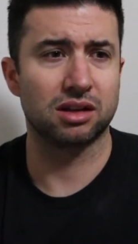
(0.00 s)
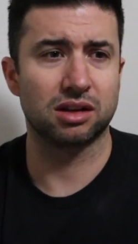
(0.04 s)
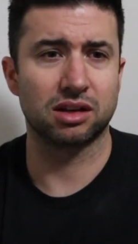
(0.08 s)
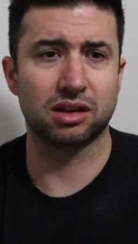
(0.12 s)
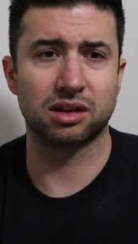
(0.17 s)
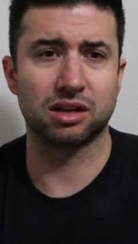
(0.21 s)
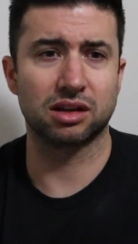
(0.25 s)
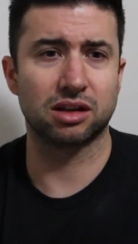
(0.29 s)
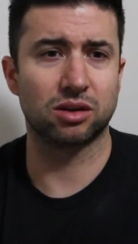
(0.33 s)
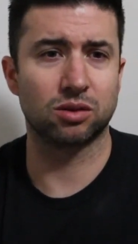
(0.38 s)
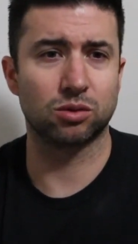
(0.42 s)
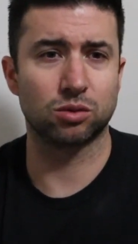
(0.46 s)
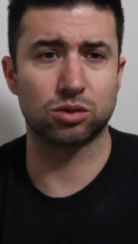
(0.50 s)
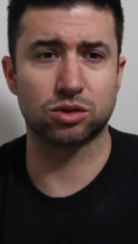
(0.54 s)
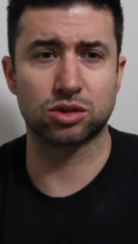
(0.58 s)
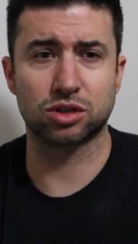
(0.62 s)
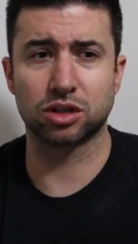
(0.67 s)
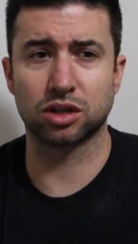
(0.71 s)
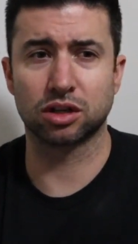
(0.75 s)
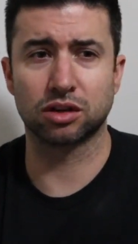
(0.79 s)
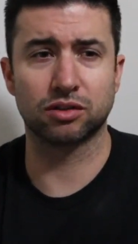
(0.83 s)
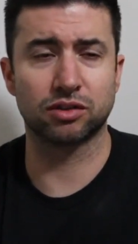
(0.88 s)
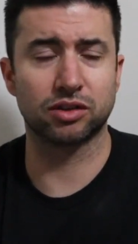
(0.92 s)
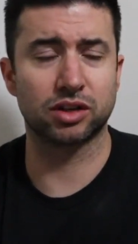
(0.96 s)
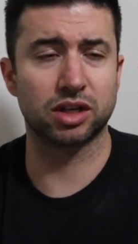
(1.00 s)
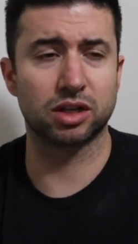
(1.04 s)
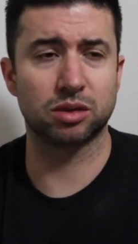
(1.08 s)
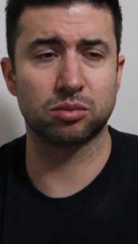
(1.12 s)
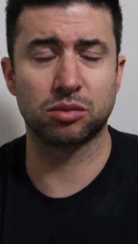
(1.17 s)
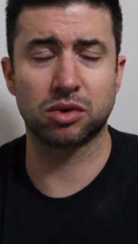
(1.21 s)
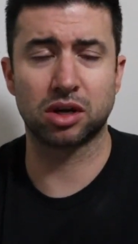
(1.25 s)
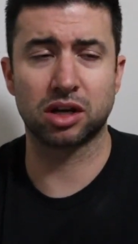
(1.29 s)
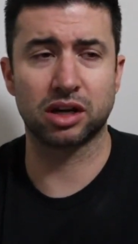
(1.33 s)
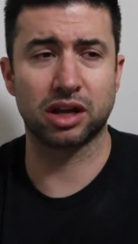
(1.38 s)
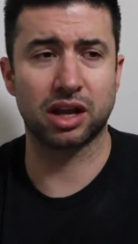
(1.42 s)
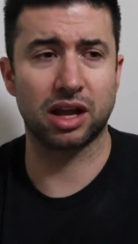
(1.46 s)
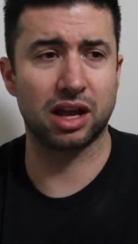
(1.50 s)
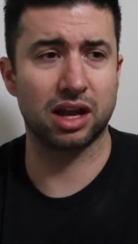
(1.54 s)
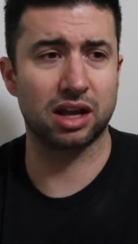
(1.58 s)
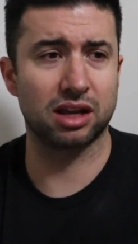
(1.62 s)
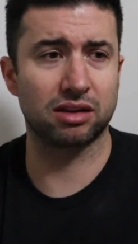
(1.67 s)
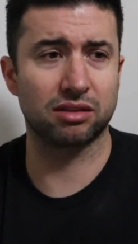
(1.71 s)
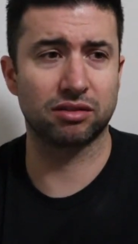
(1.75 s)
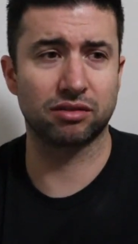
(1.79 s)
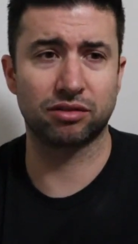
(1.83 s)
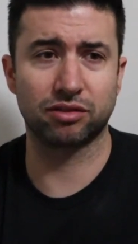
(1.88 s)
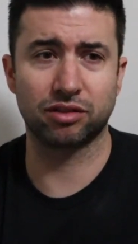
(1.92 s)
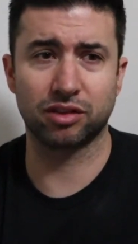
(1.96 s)
you know, serving him on
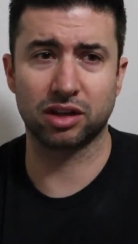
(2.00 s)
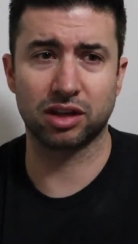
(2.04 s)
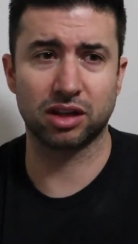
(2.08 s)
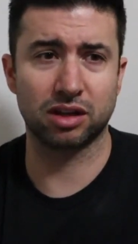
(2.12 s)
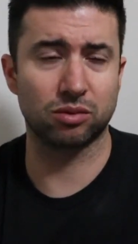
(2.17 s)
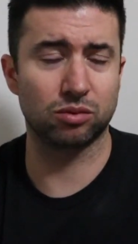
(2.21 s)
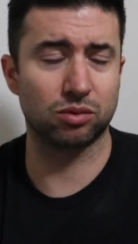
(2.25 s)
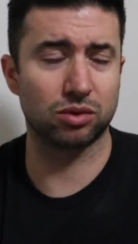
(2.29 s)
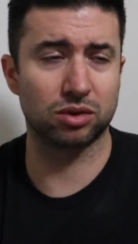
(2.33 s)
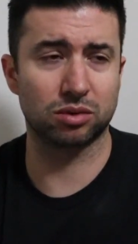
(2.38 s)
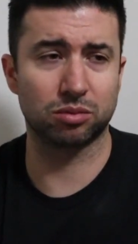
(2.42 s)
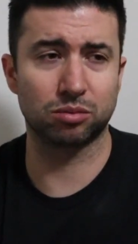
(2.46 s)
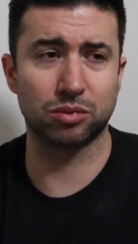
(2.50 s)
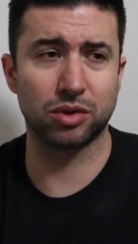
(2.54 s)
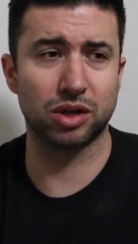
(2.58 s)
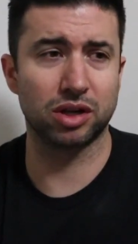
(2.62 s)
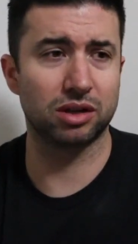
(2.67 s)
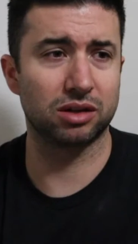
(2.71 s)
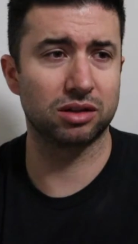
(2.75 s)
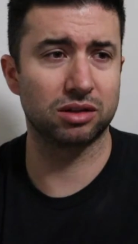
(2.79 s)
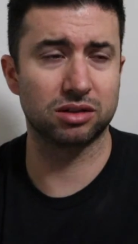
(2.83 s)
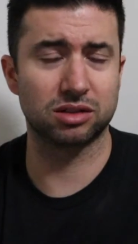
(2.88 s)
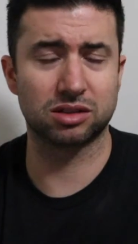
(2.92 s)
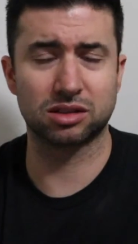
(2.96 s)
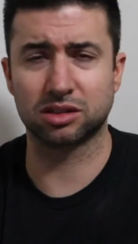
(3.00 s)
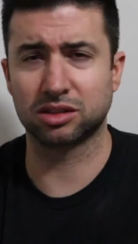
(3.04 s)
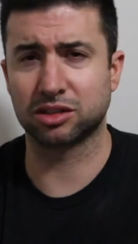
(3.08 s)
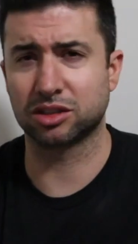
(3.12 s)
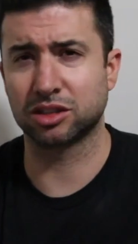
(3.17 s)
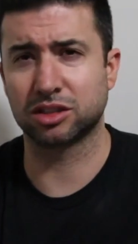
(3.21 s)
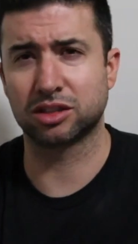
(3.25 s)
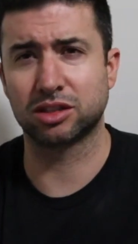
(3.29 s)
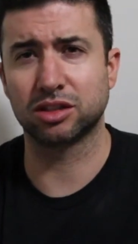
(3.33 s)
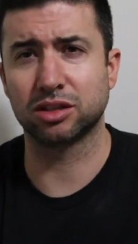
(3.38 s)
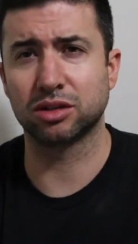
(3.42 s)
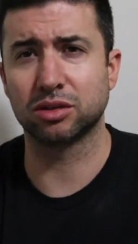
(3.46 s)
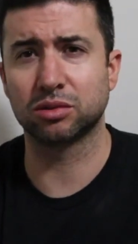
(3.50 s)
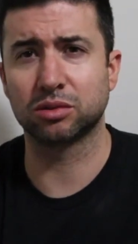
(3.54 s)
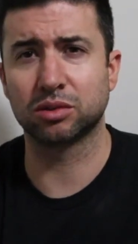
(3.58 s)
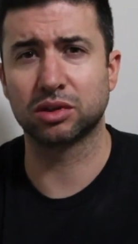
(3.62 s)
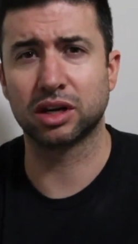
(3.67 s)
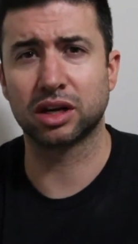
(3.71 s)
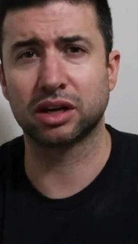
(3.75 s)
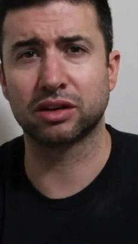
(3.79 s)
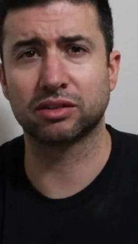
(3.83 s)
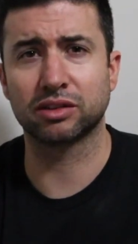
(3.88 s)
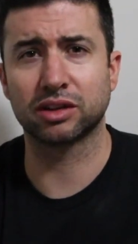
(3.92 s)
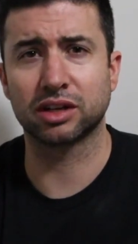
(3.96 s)
hand and feet with meals and just doing
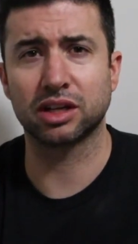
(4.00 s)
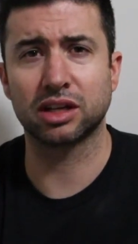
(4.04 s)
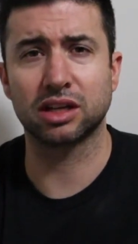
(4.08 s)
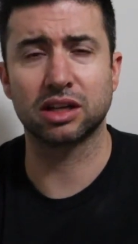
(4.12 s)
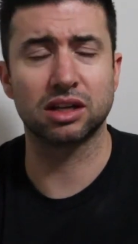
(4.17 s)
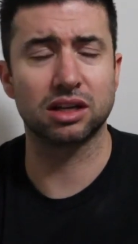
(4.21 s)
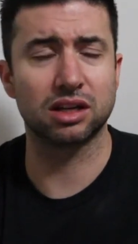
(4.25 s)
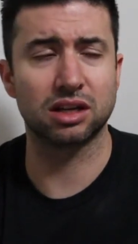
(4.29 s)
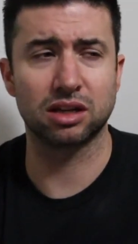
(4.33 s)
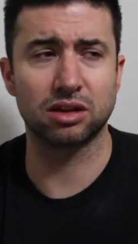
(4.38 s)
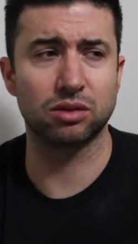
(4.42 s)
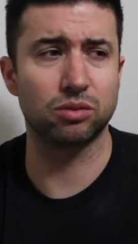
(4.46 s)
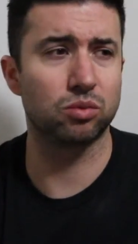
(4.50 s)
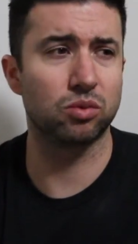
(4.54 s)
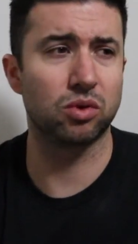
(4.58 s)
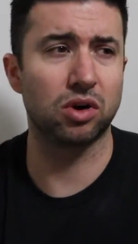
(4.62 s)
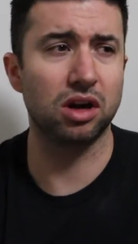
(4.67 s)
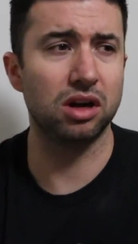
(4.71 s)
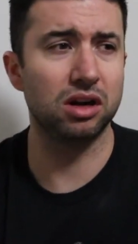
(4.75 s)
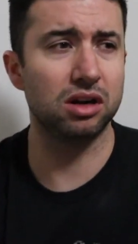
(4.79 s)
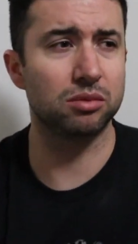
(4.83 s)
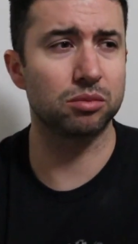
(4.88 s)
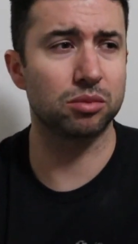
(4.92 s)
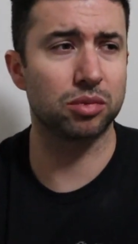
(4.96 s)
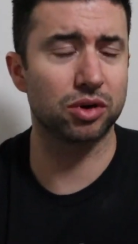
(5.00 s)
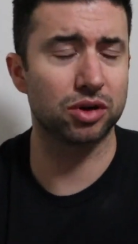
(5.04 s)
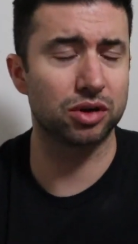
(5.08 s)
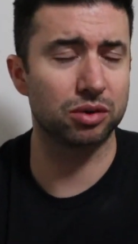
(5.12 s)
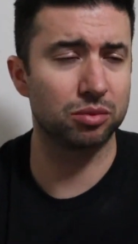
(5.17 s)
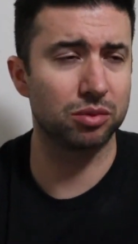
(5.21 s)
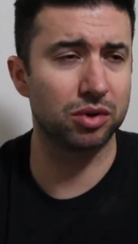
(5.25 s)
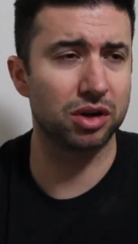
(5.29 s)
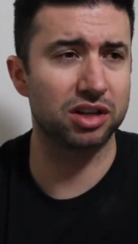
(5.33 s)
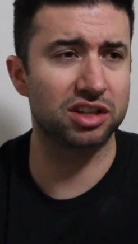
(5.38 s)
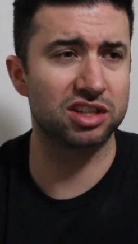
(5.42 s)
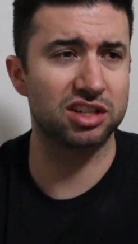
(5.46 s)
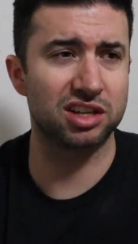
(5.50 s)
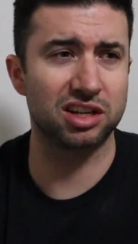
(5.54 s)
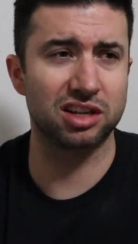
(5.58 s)
whatever he, he wanted pretty much.